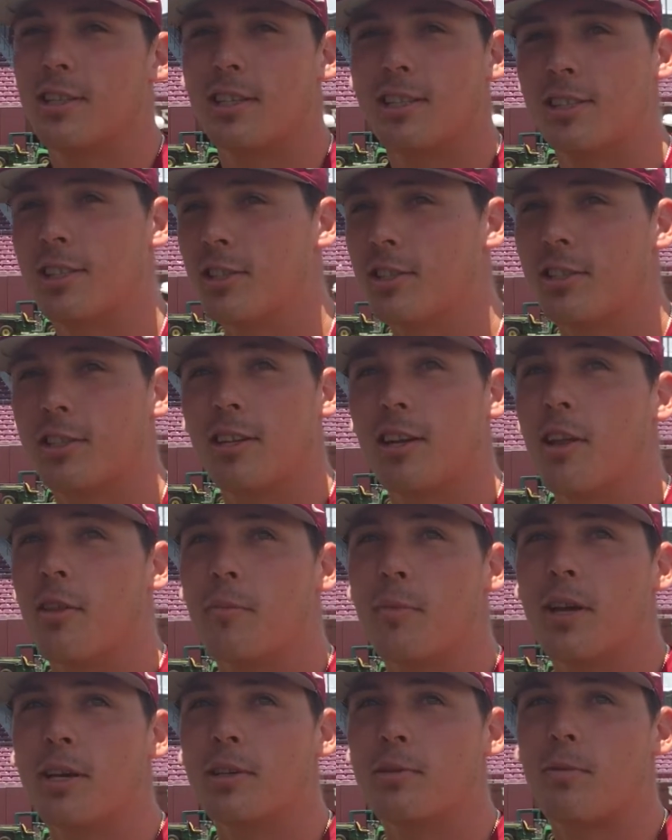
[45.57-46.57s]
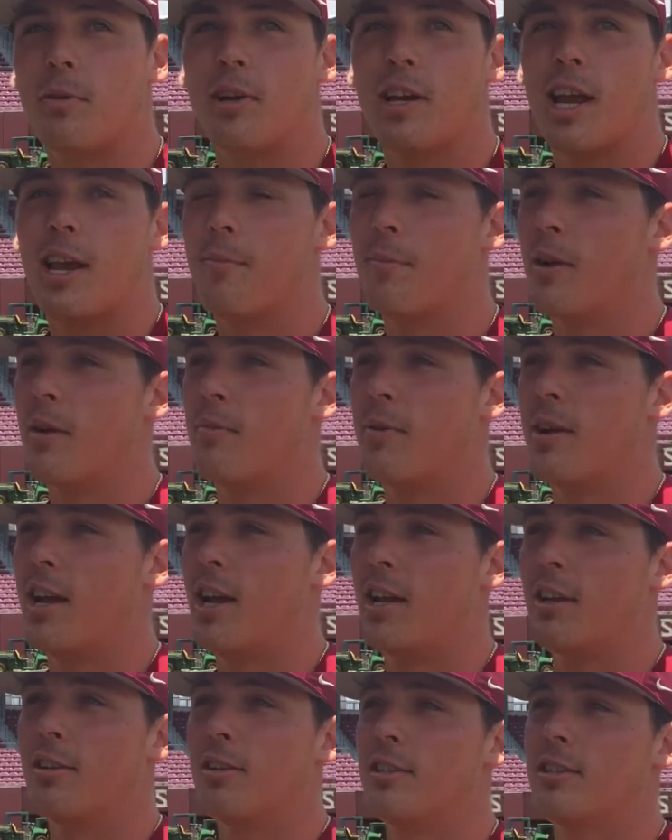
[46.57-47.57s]
it's just another baseball game, and I'm going to
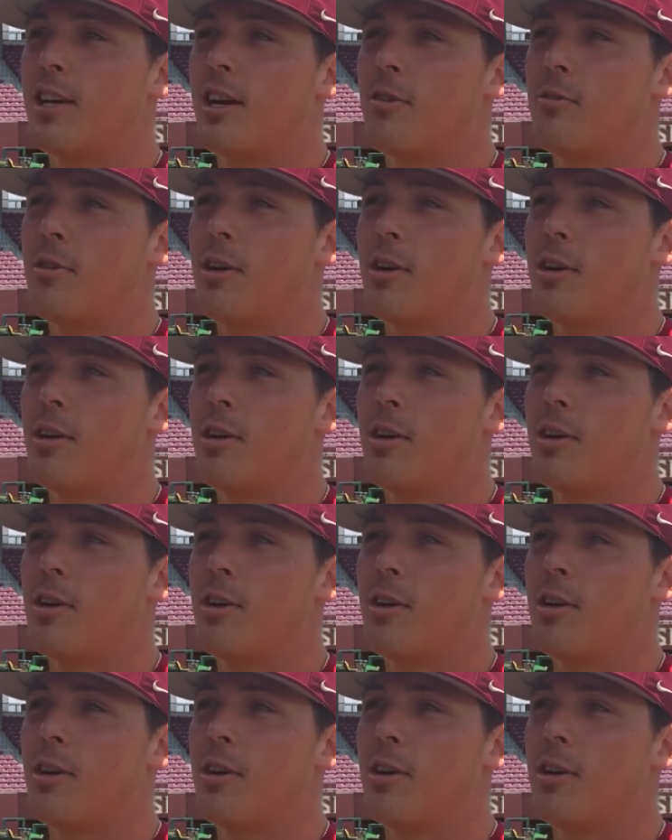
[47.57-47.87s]
handle it that